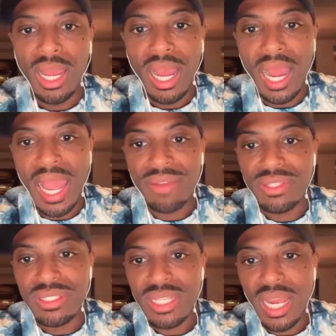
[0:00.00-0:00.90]
I have
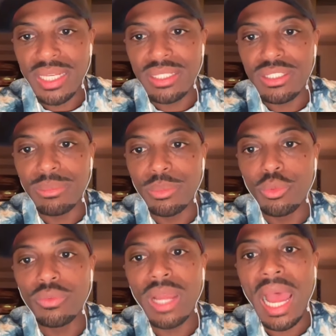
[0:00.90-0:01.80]
decided to
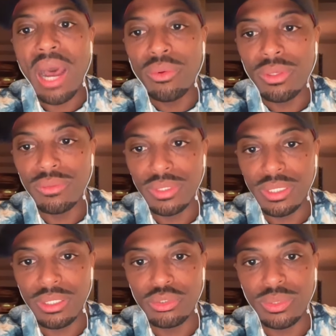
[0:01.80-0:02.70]
move out of the
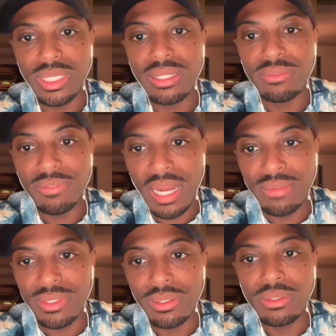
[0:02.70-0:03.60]
country in
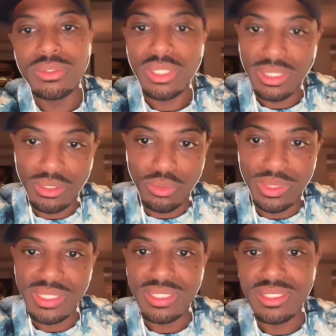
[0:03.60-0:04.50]
5 years. Legal
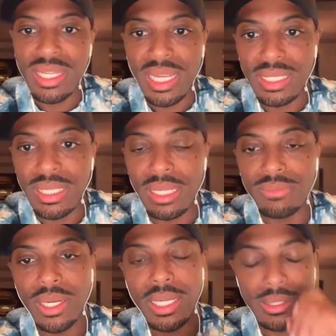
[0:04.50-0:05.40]
reasons. Any
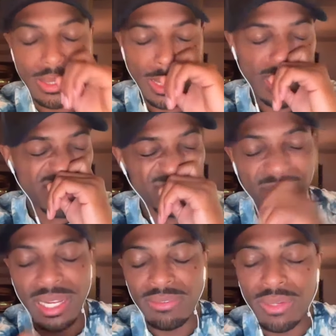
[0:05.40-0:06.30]
advice? Yes,
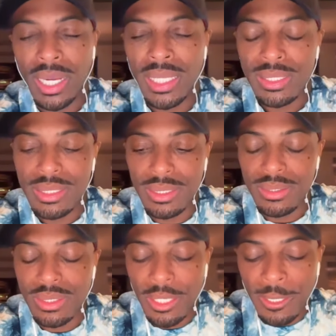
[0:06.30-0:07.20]
my advice
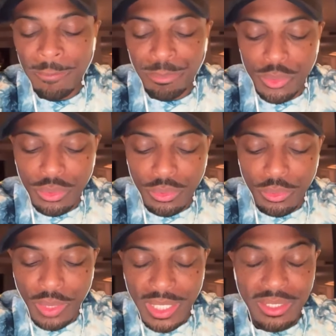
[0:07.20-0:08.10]
is
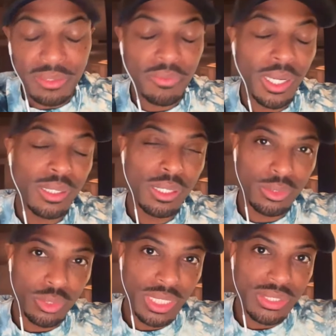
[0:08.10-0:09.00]
to identify a
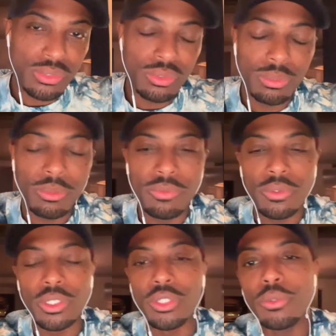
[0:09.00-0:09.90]
country that's suitable for
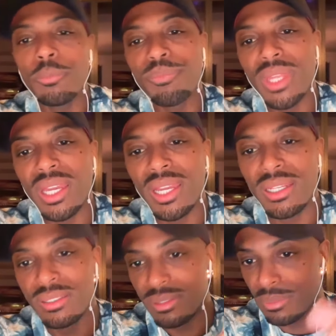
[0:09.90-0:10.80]
you.
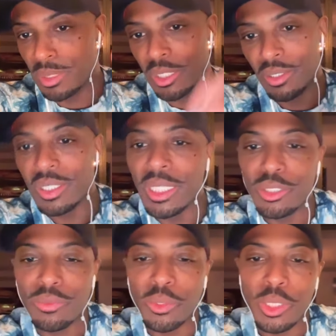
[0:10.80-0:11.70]
And depending on the
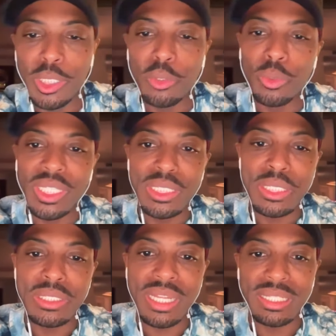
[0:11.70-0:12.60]
nature of your legal
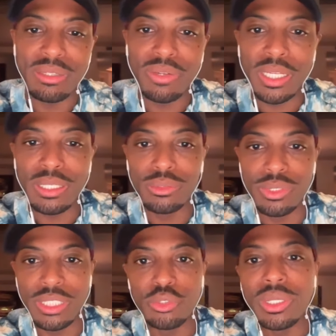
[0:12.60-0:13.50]
reasons, identify a country
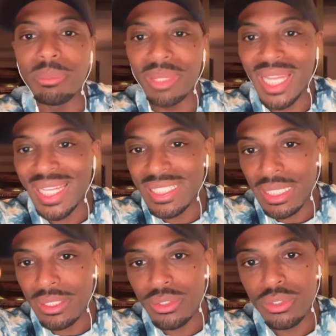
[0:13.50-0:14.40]
that you can blend
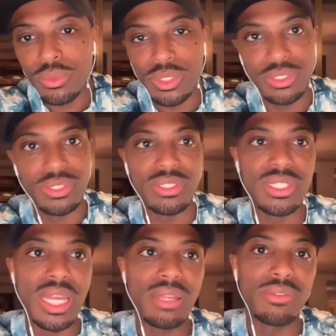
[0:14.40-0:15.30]
into, which is to
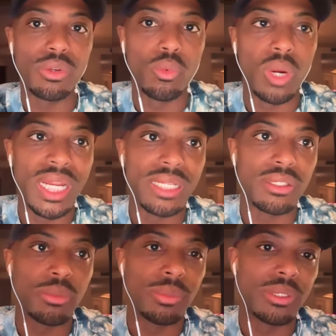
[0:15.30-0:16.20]
say, if you're white,
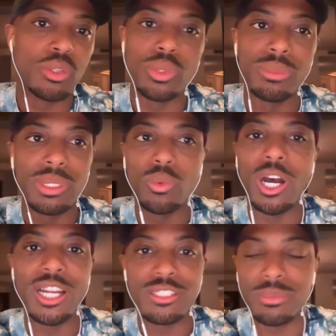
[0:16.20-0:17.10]
you wouldn't be
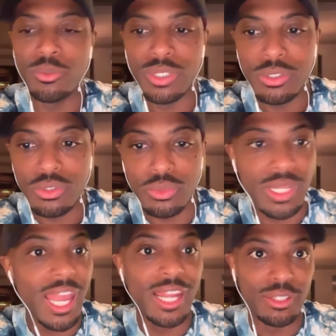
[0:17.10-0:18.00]
wise to move into
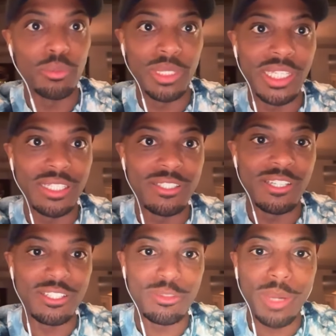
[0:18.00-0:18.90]
Sudan. You'll be easy
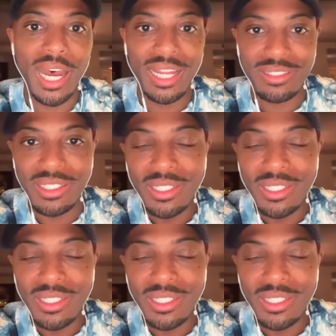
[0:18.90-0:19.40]
to spot.